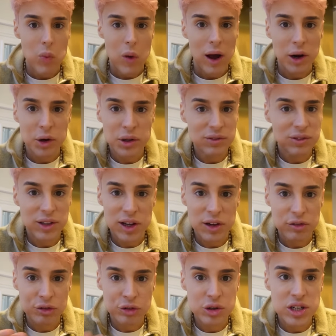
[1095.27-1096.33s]
I don't even like
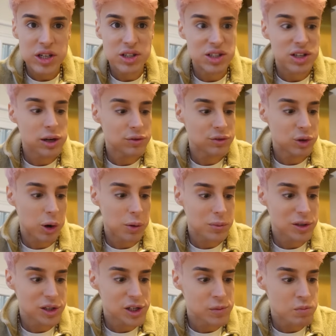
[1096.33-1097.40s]
fruity stuff
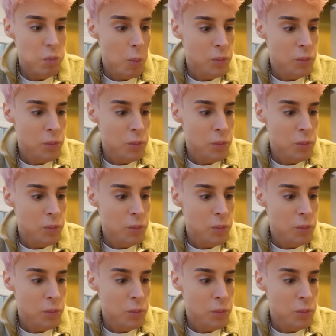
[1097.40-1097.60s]
normally.